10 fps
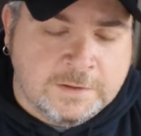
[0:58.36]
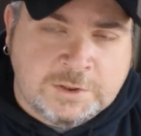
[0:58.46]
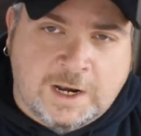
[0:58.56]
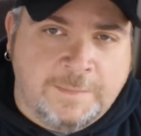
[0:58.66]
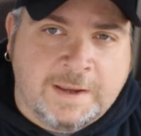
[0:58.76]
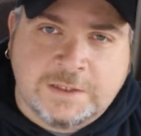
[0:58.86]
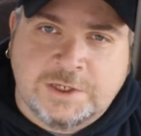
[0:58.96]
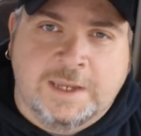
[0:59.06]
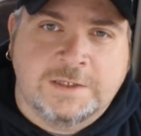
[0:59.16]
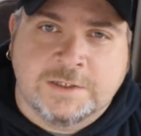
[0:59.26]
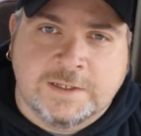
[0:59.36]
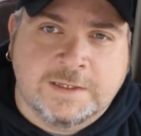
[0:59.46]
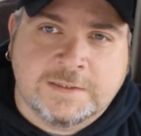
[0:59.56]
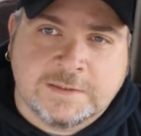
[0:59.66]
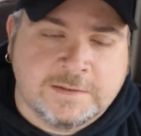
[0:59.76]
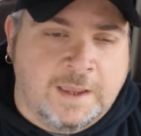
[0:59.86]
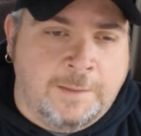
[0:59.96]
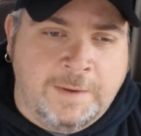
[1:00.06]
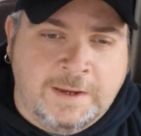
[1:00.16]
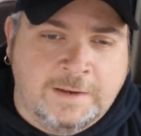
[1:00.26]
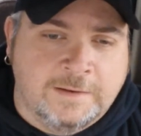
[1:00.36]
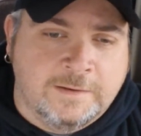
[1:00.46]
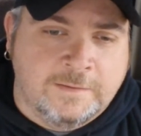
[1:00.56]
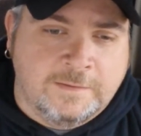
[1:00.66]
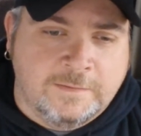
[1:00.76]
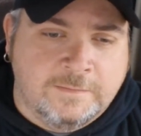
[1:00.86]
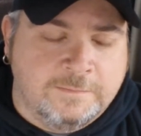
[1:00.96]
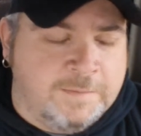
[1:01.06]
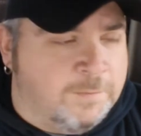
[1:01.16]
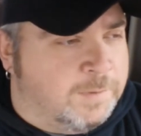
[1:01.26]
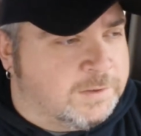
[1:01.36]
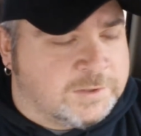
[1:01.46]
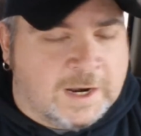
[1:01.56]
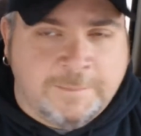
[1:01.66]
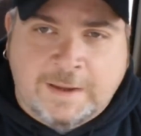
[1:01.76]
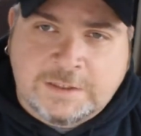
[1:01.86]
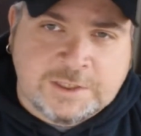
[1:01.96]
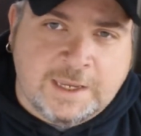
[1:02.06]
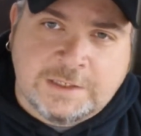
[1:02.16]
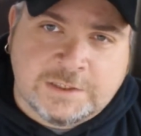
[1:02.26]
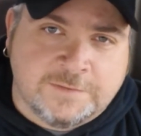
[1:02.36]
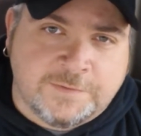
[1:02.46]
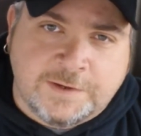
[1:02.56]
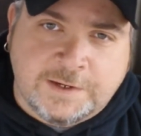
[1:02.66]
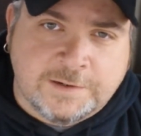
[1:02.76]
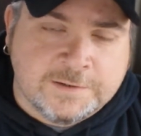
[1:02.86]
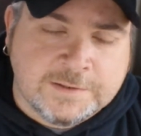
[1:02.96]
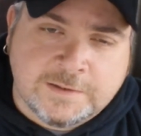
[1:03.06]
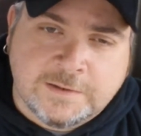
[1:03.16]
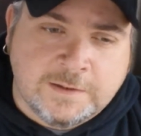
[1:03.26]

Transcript: try to make a change in this. I mean, people have been trying to make a change in it for years.